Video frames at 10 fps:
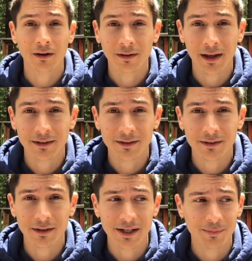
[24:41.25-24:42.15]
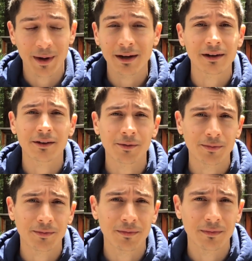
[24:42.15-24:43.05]
and that's independent
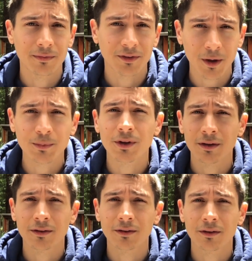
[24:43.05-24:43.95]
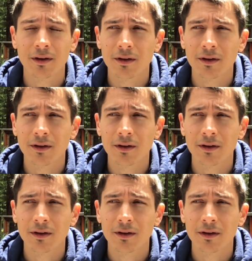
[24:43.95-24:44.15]
of the substance.